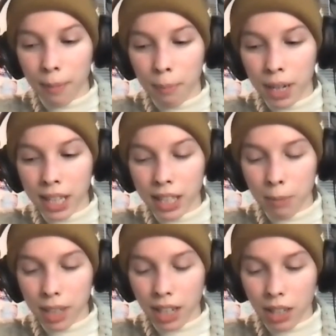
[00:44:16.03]
But it
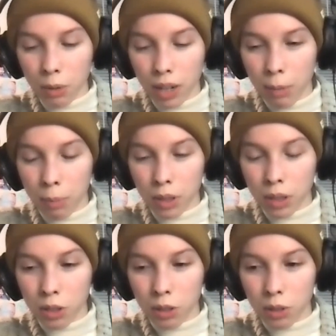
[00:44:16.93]
seems like you were able
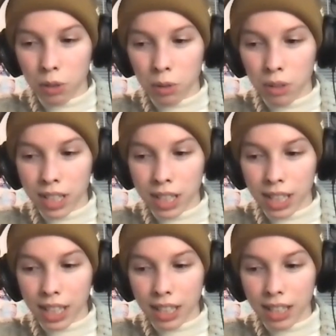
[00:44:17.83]
to just
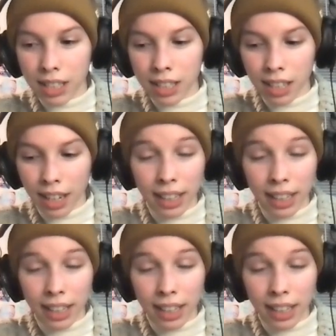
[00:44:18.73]
like decide,